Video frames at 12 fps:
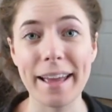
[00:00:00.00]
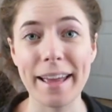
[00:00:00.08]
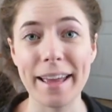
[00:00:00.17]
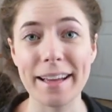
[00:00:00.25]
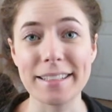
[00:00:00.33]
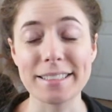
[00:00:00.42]

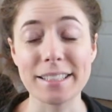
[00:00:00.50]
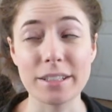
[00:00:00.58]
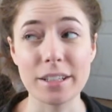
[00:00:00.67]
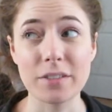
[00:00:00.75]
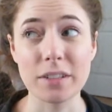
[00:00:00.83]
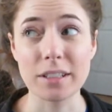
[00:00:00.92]
and they're
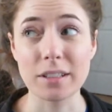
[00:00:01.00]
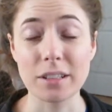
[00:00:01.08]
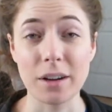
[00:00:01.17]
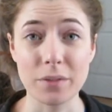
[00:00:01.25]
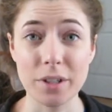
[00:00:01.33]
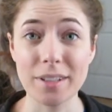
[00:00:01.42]
even
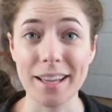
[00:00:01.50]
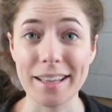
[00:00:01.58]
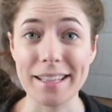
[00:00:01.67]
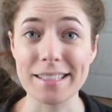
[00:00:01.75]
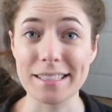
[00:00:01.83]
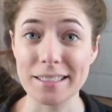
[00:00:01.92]
comfier like
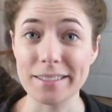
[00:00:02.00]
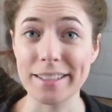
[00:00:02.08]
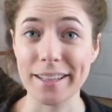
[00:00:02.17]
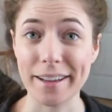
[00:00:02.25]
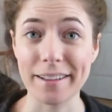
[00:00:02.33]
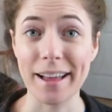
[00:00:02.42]
it's literally
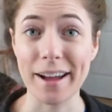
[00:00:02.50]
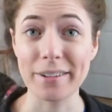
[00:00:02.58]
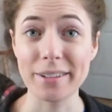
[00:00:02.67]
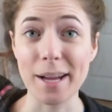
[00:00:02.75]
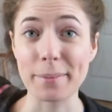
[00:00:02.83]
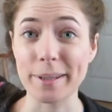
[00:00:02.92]
like a
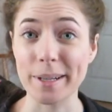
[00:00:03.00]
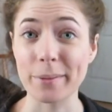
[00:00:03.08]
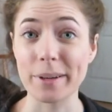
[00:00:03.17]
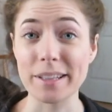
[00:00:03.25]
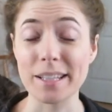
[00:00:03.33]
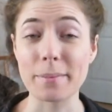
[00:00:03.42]
cloud I plan on
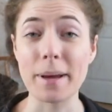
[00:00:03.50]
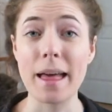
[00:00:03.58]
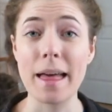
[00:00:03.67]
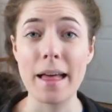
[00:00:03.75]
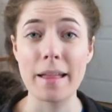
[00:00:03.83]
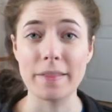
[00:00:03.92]
wearing them
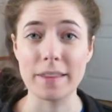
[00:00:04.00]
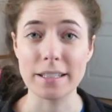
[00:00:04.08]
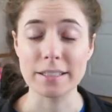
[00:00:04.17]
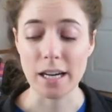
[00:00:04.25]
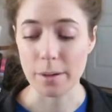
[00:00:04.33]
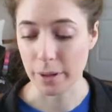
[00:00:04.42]
the
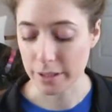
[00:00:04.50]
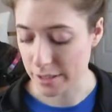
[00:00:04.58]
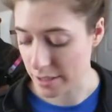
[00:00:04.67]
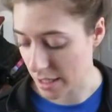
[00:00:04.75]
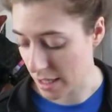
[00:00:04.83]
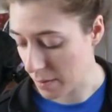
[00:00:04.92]
entire
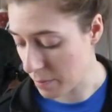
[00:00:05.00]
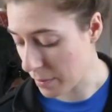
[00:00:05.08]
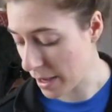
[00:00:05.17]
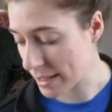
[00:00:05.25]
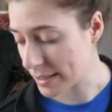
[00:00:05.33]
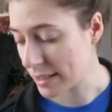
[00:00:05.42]
pregnancy
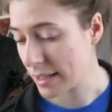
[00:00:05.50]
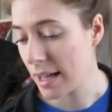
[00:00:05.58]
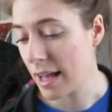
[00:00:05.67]
but